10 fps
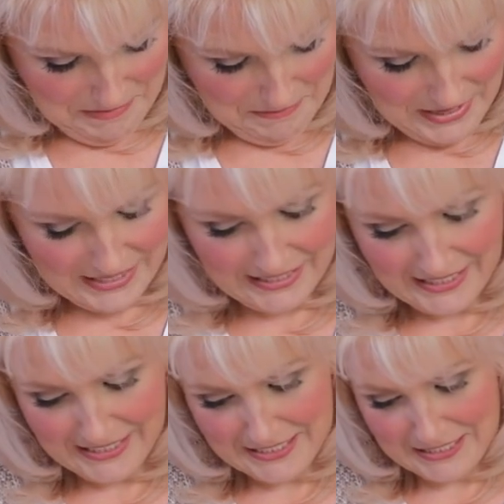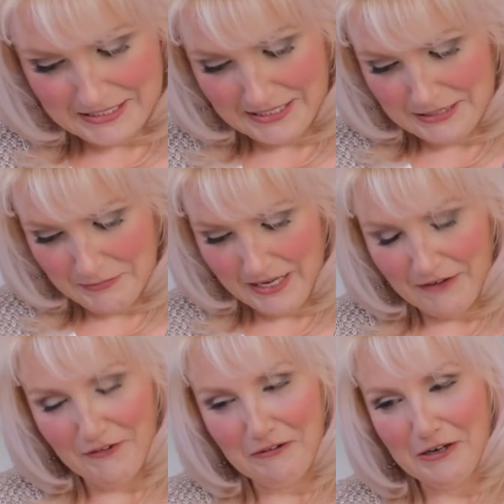But he's been
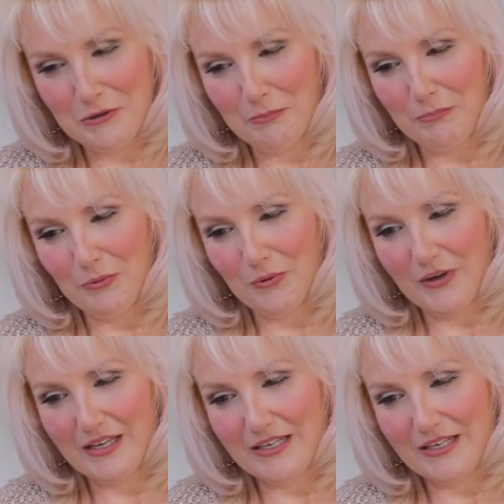a very good boy.